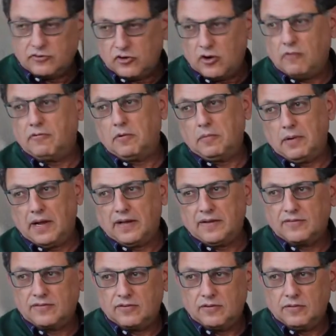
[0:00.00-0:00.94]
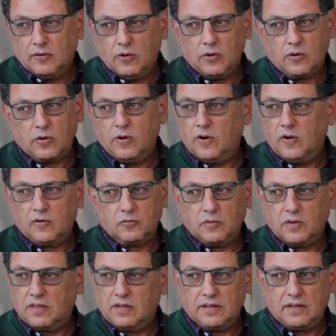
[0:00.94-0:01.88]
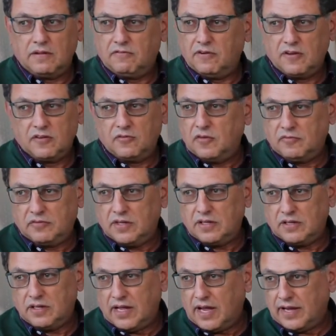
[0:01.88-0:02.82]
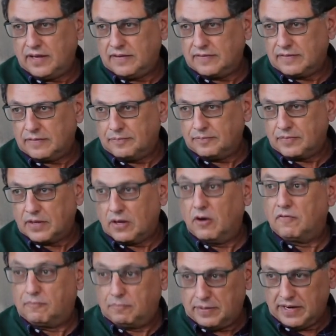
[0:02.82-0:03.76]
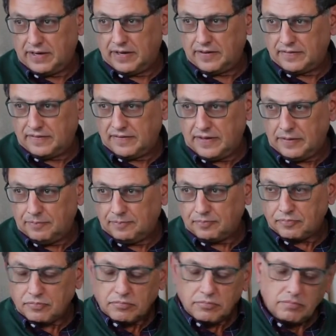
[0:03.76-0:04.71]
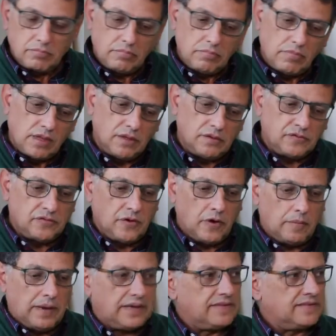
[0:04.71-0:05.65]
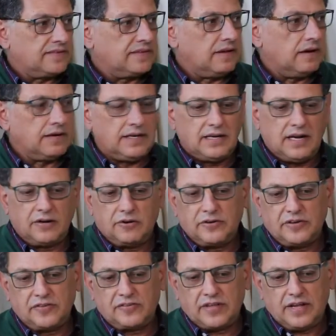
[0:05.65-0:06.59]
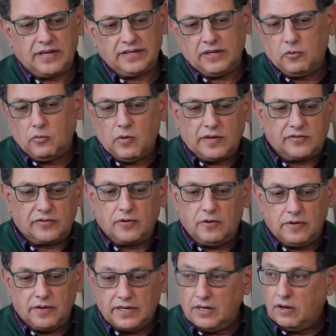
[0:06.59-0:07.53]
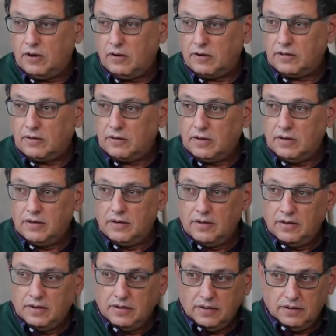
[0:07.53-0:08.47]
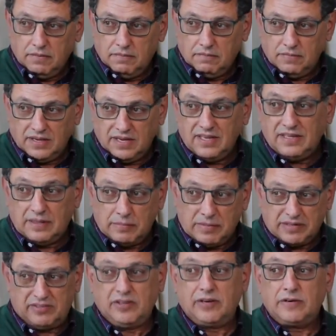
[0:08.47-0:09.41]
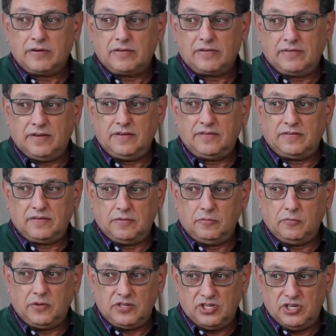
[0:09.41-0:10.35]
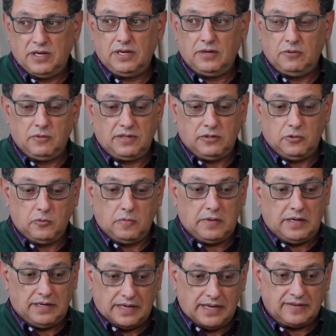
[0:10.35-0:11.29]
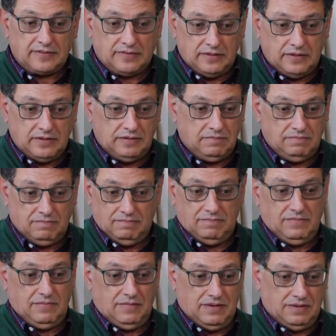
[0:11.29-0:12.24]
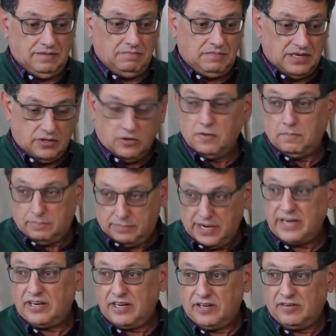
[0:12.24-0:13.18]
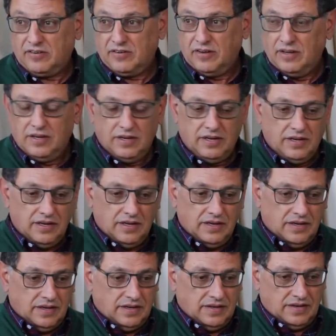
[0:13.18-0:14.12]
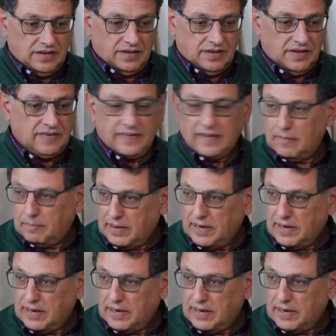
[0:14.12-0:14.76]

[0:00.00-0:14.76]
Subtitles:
a trophoblast occurs within the first 15 days of pregnancy. So by studying and understanding what's going on in the maternal system when the woman hasn't become pregnant, it's a